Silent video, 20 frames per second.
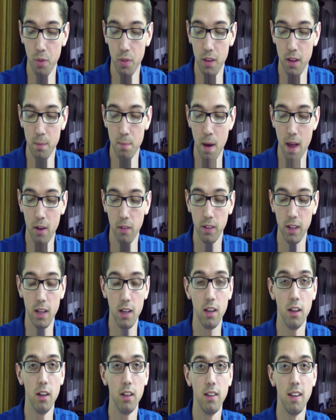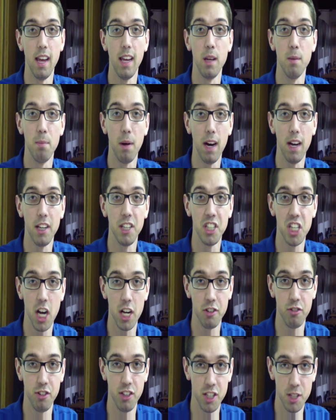the penalty taken by
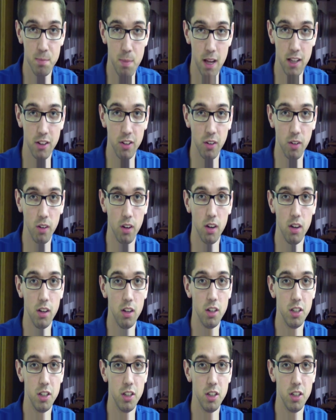Shastri Spencer,